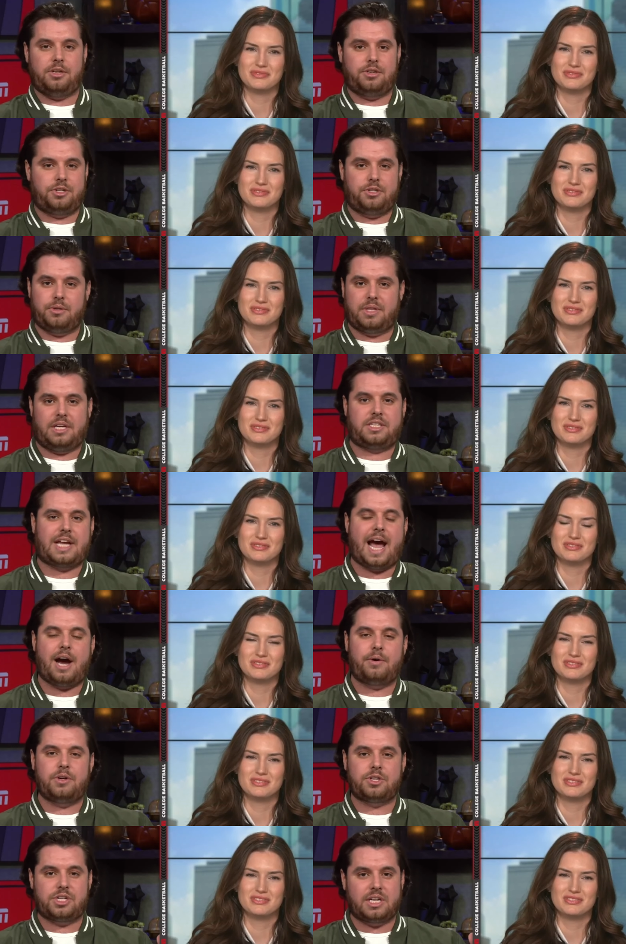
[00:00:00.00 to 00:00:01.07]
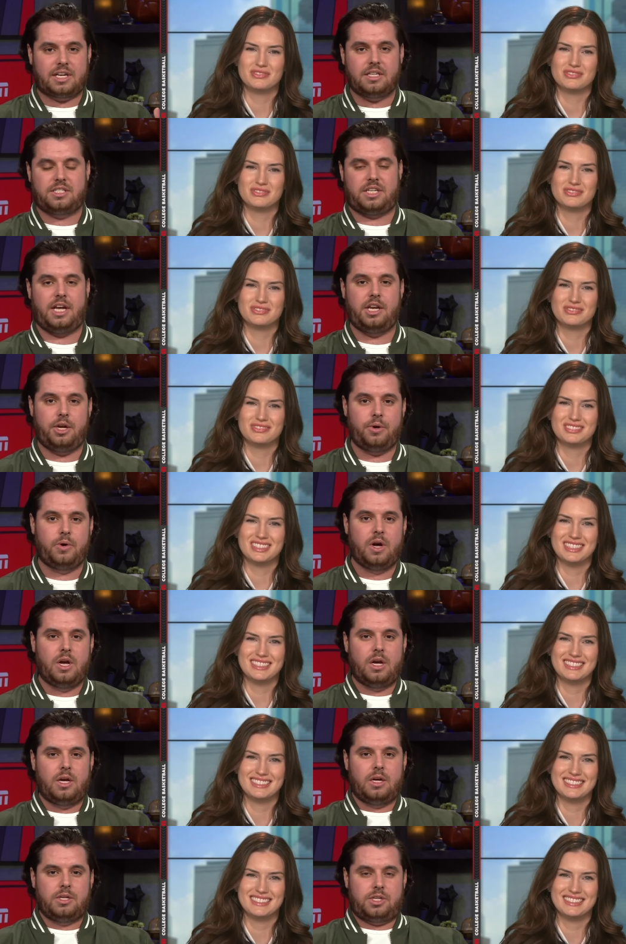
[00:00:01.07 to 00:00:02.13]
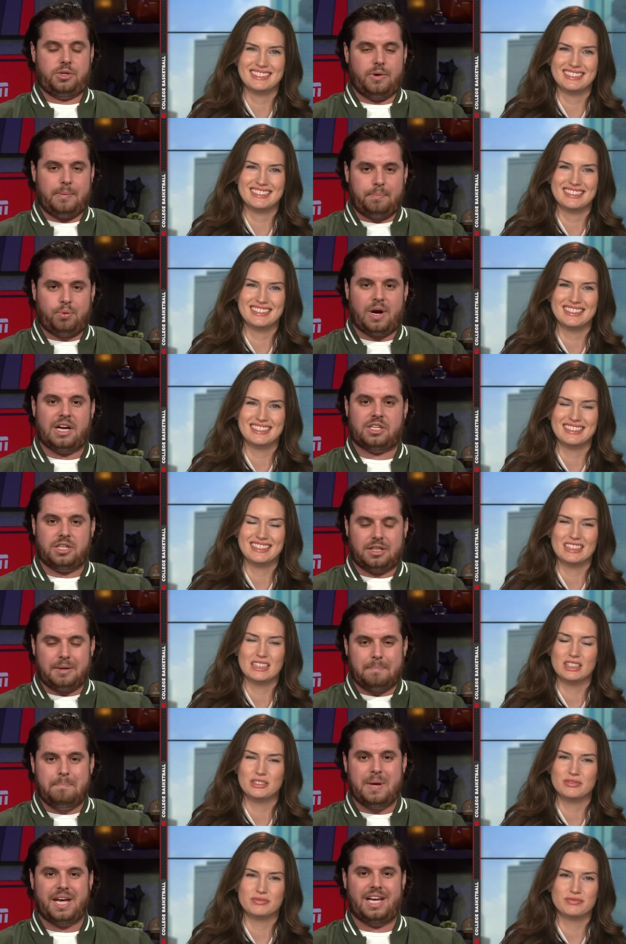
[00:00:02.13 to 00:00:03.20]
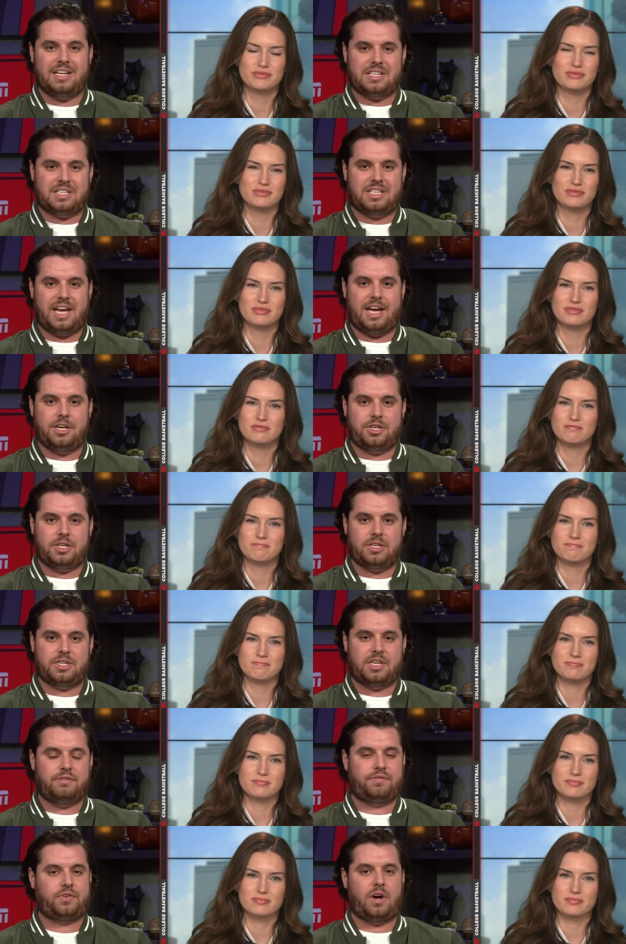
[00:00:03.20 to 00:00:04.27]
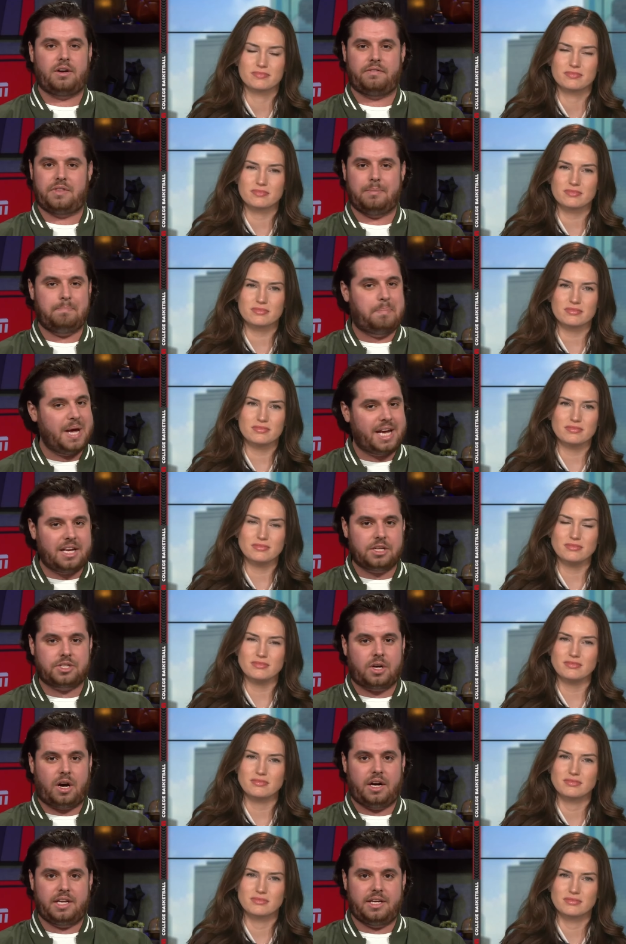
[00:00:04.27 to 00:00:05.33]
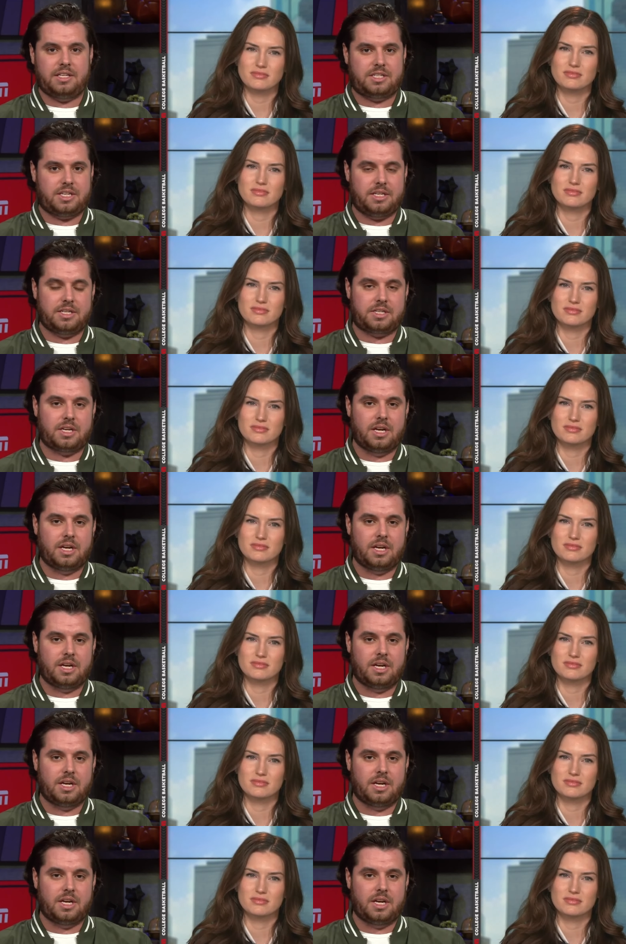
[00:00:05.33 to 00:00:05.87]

Speaker 1: to do this? How does she continue to impress on the biggest stages in front of the biggest audiences,